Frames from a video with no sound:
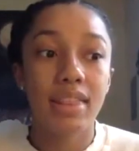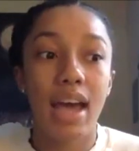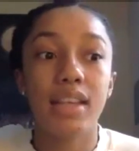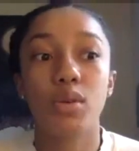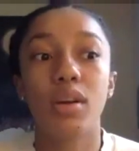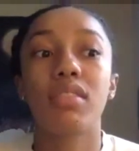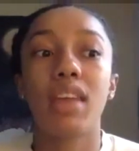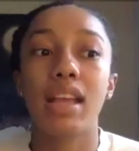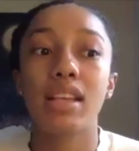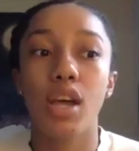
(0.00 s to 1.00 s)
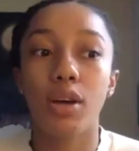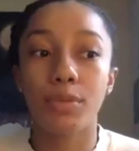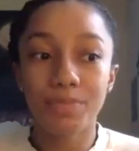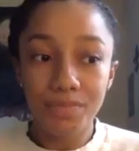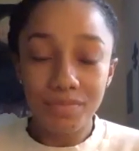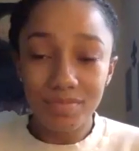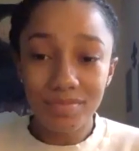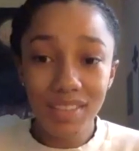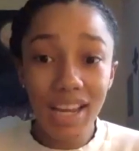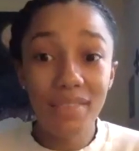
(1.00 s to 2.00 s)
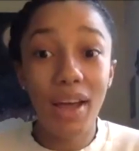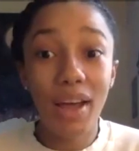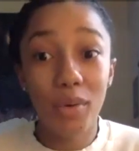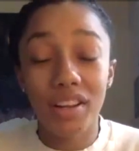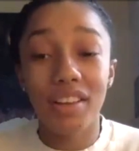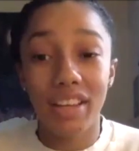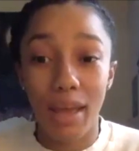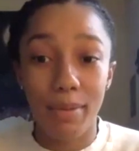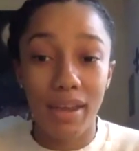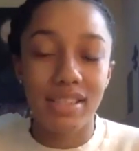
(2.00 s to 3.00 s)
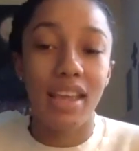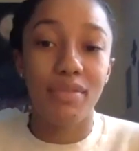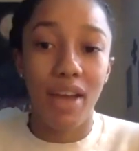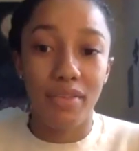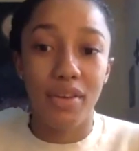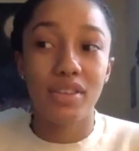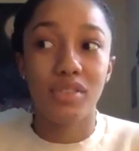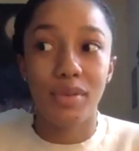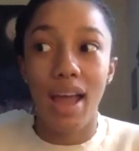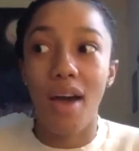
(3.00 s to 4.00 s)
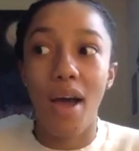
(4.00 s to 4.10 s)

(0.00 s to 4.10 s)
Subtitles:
that sort of thing. So if I were to look at BSA 5 years from now,